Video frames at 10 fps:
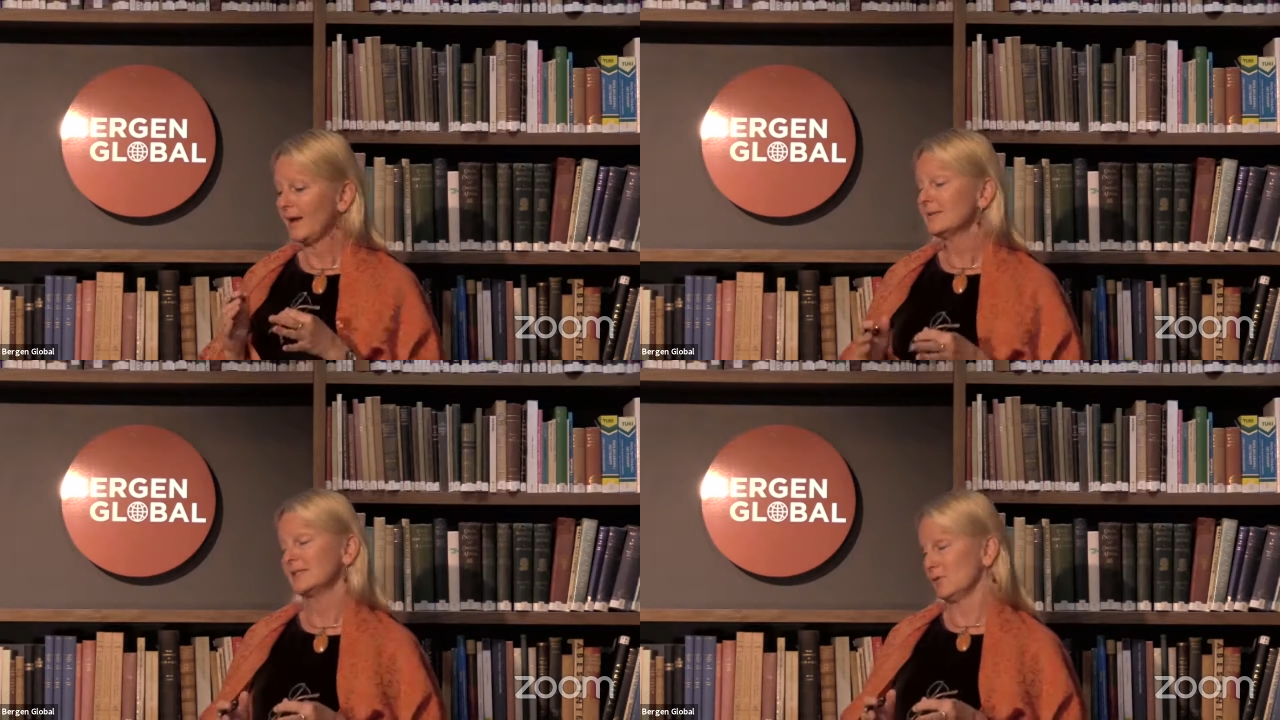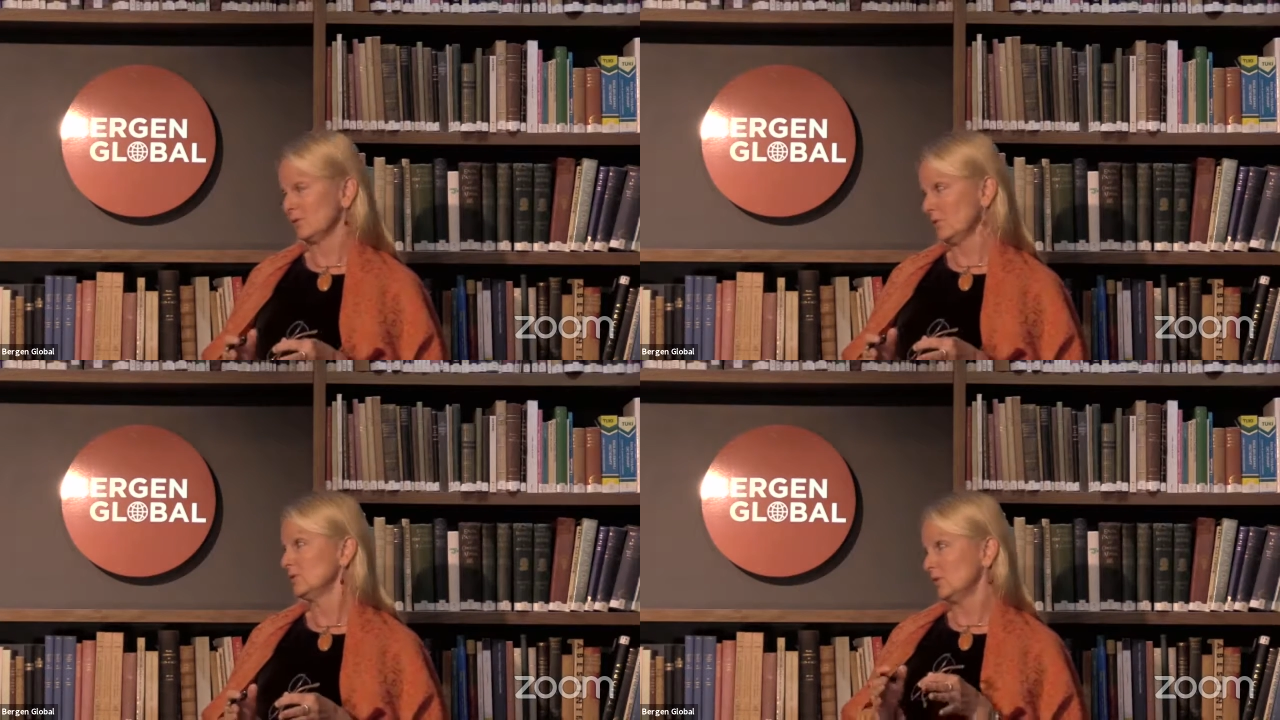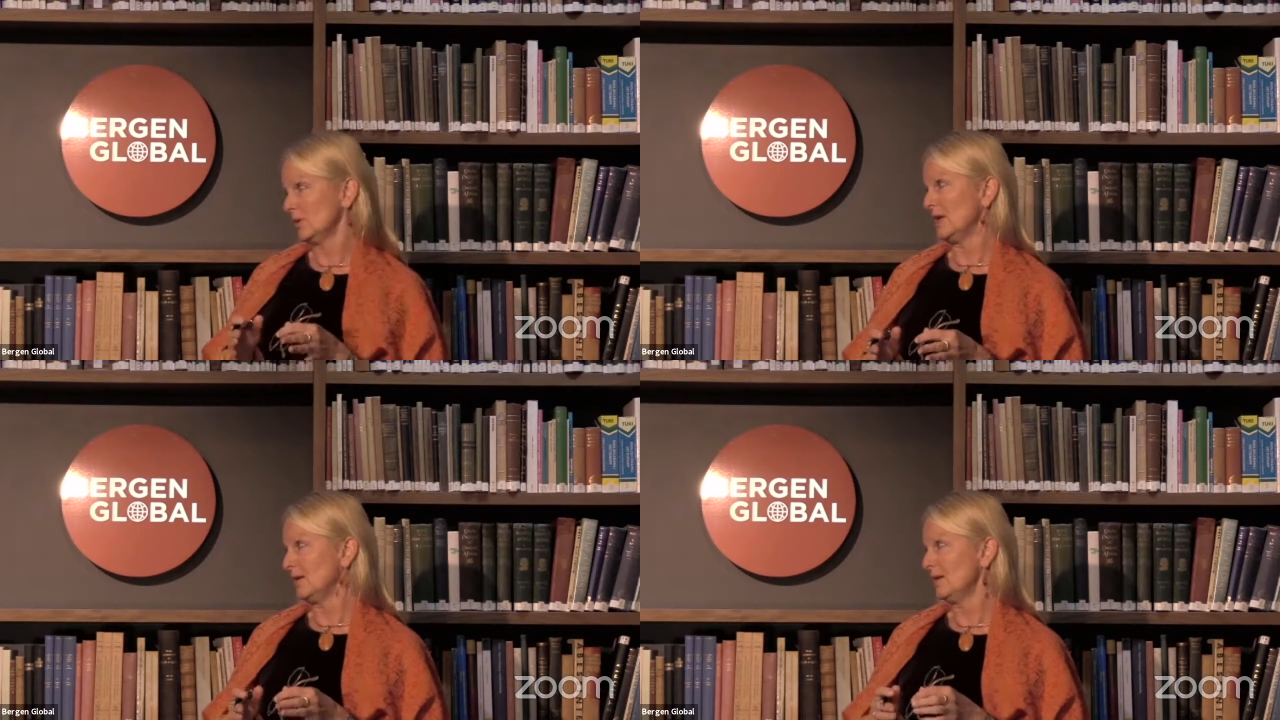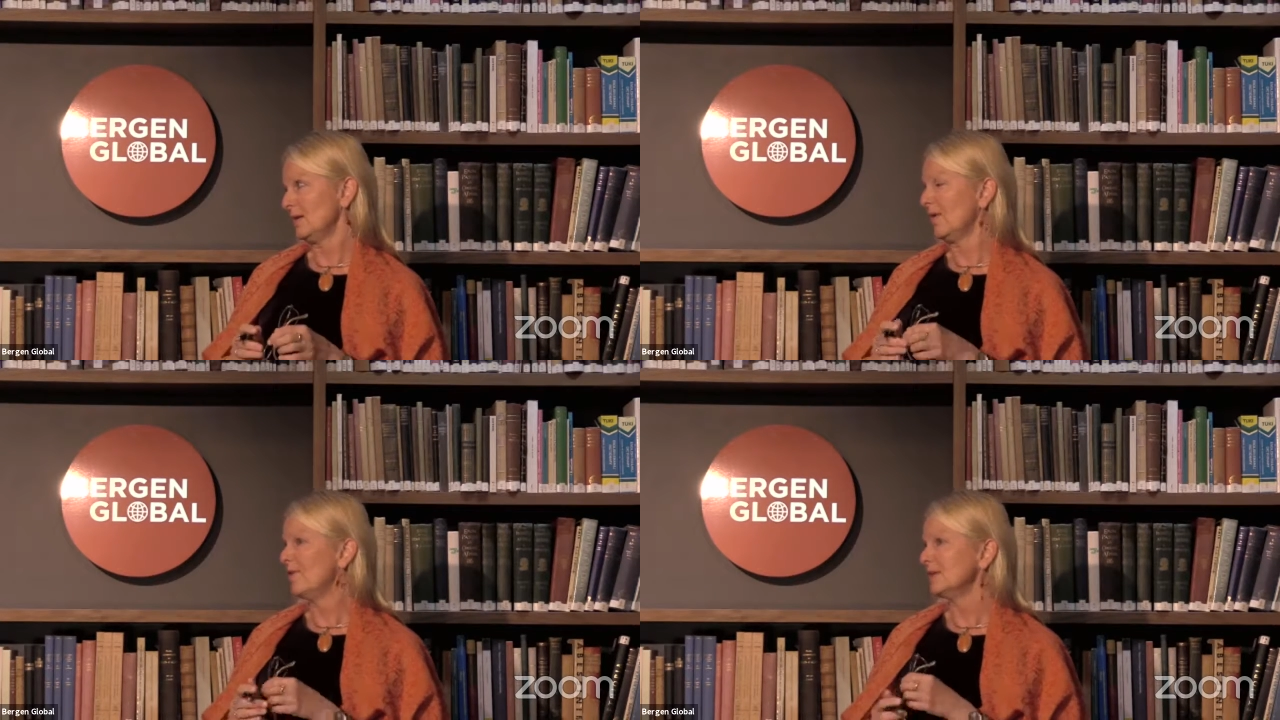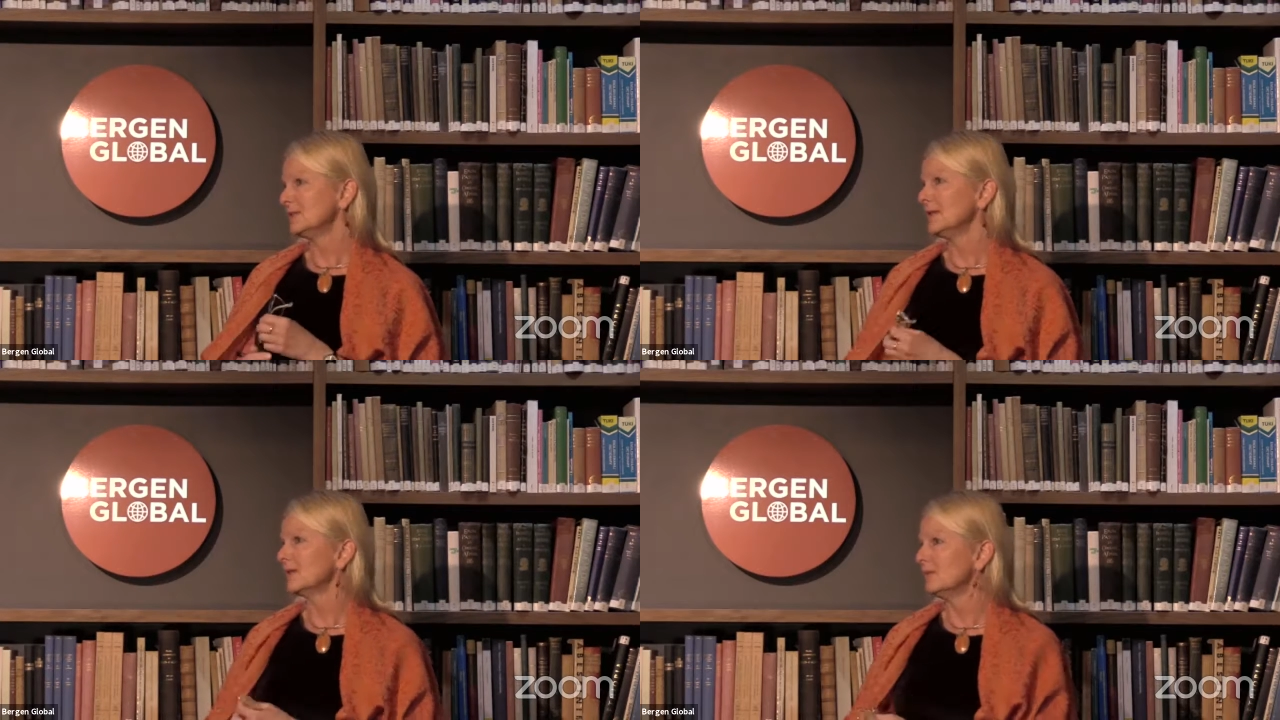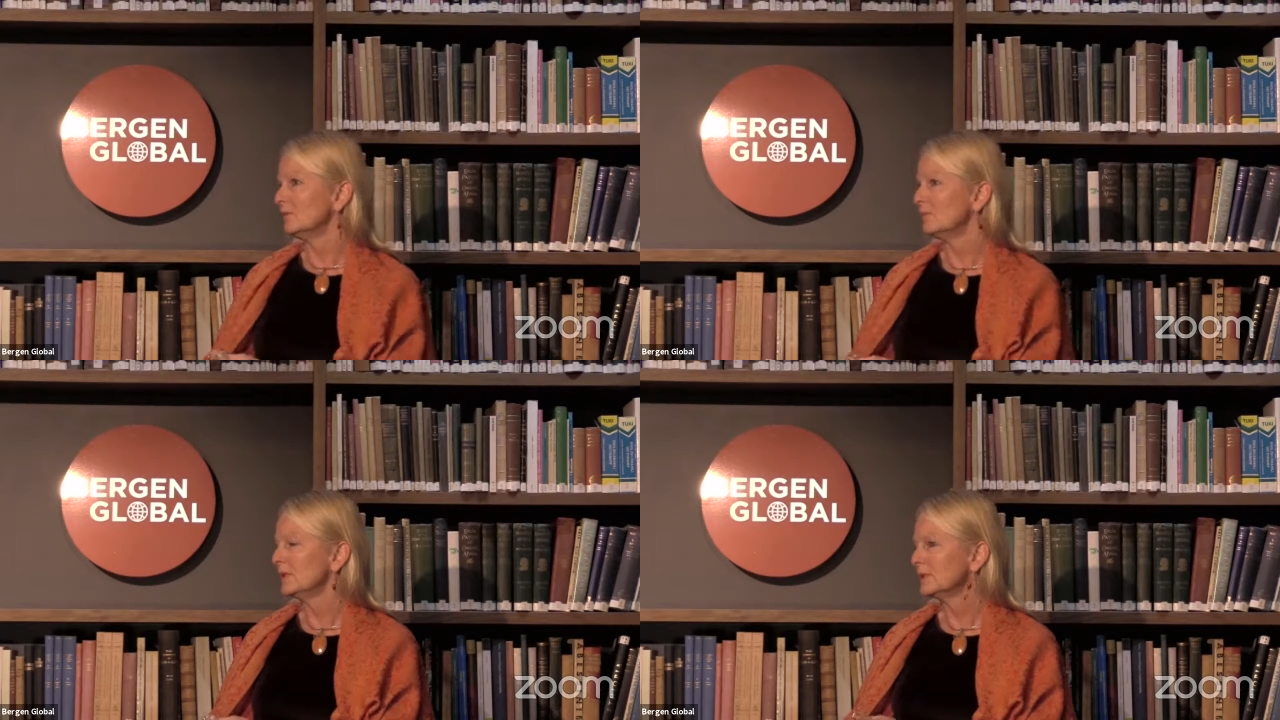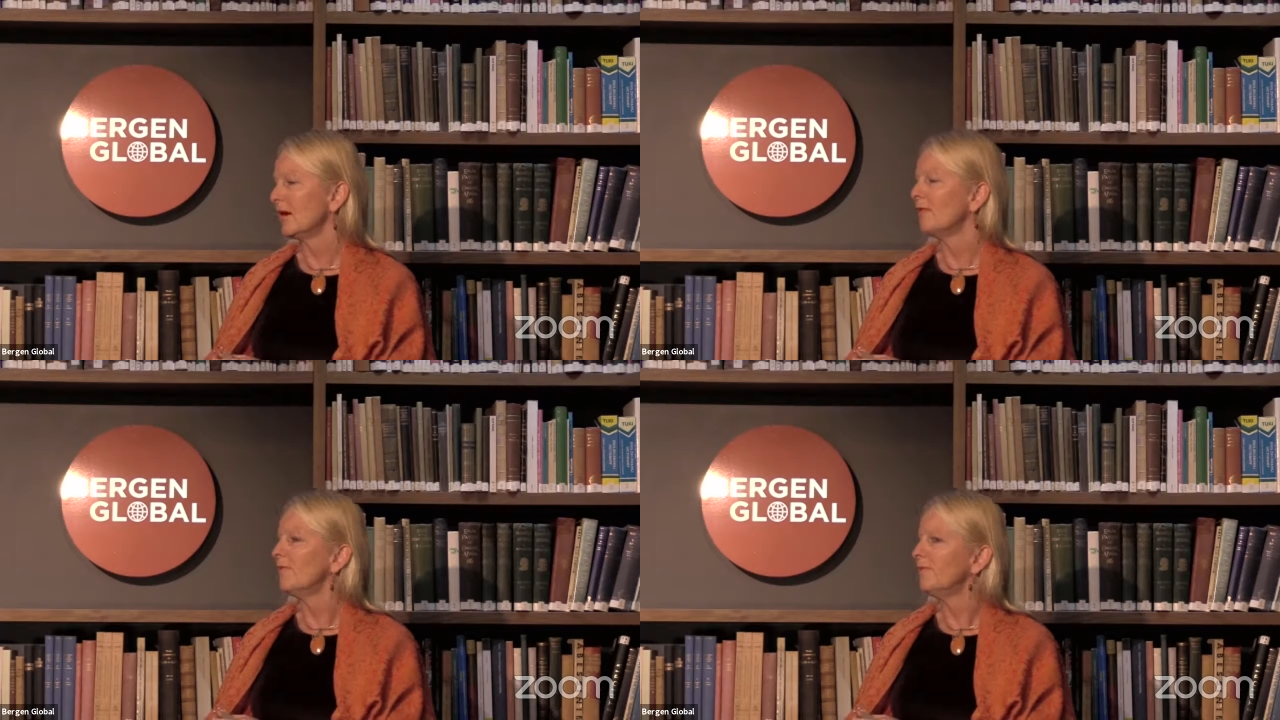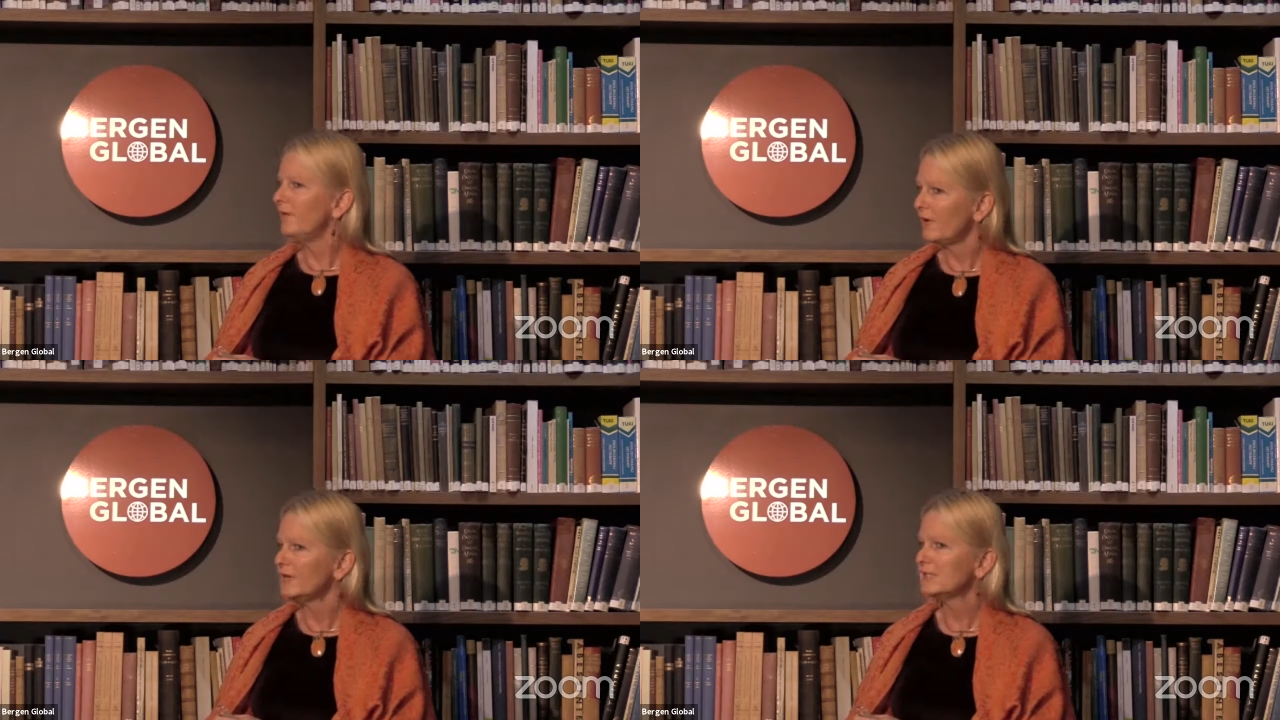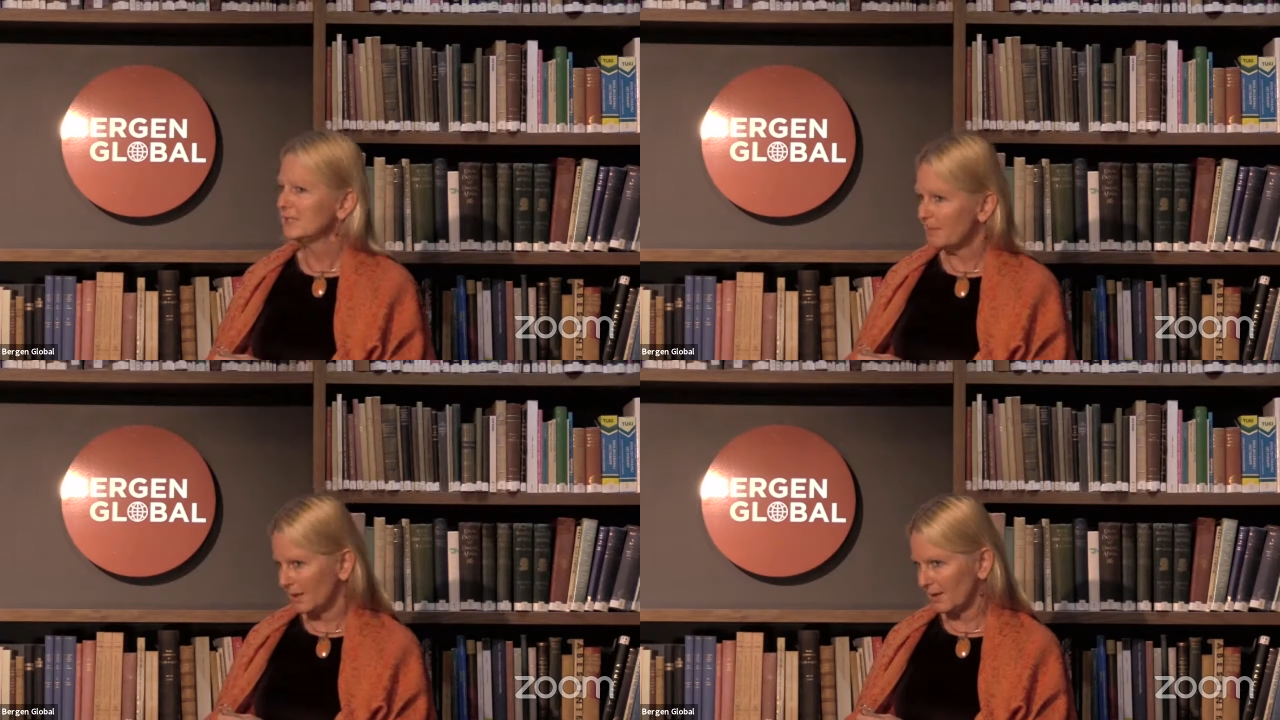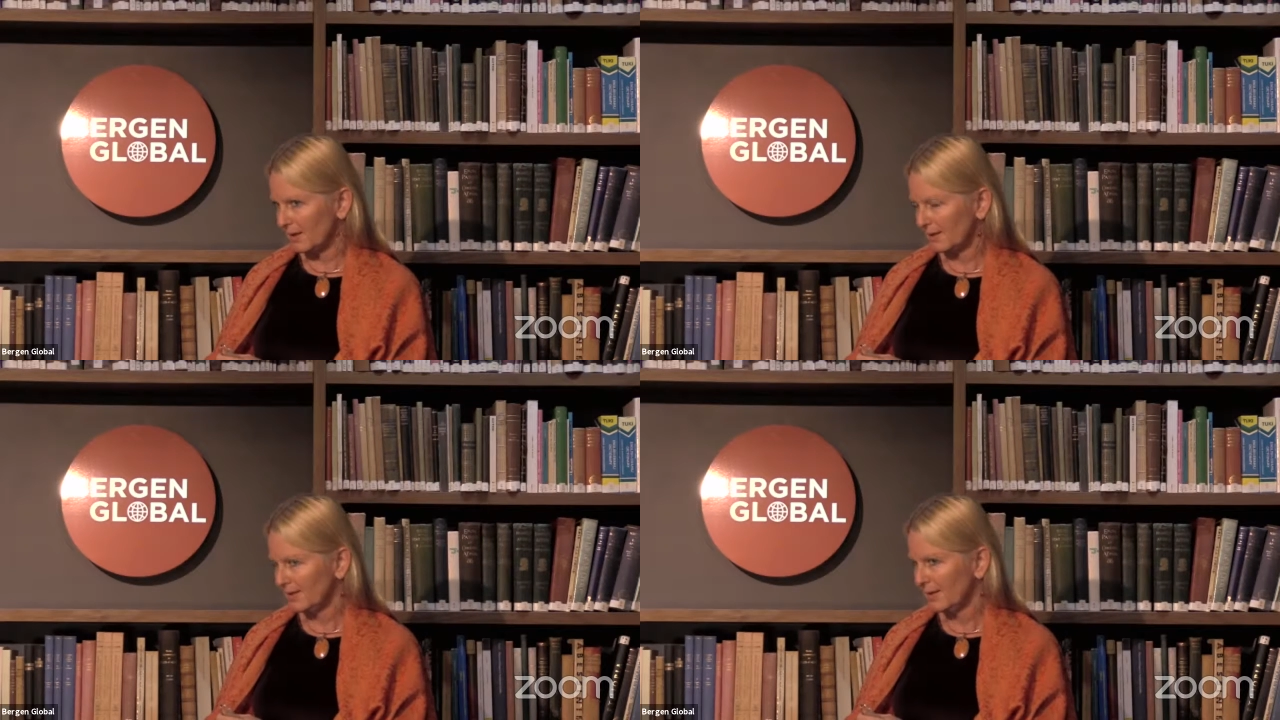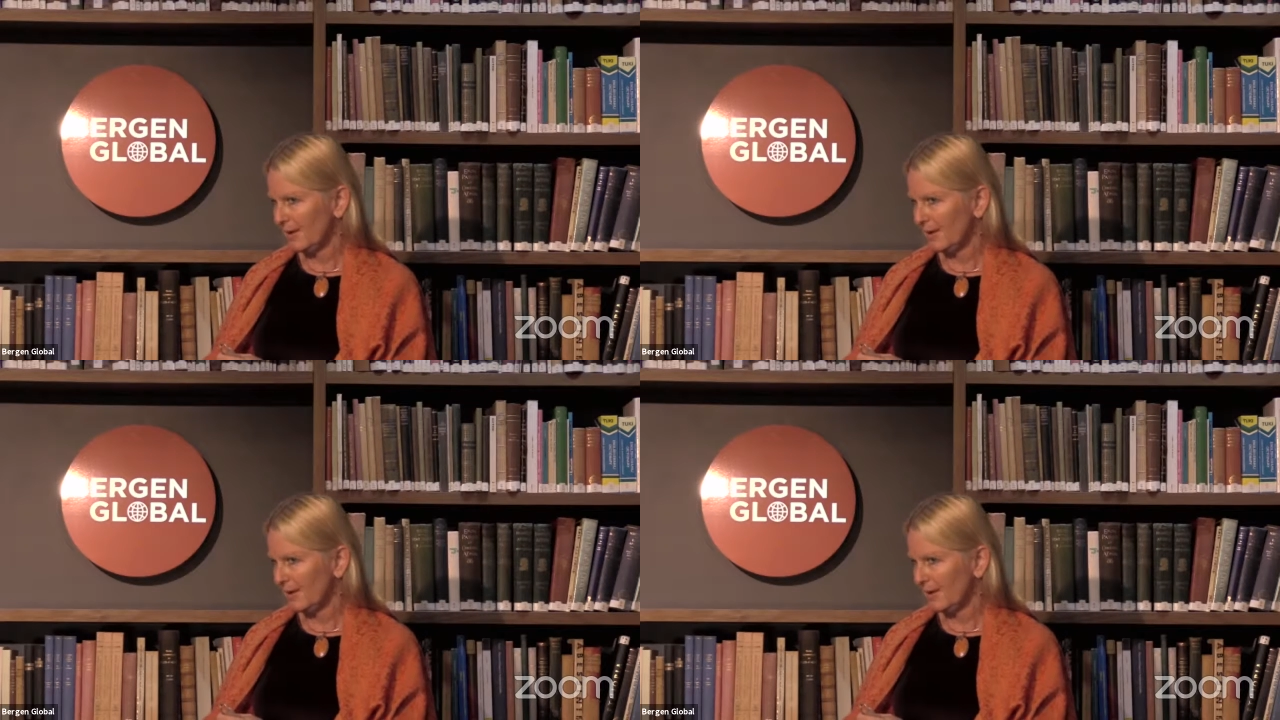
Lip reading: and South Sudan are facing at the moment are very similar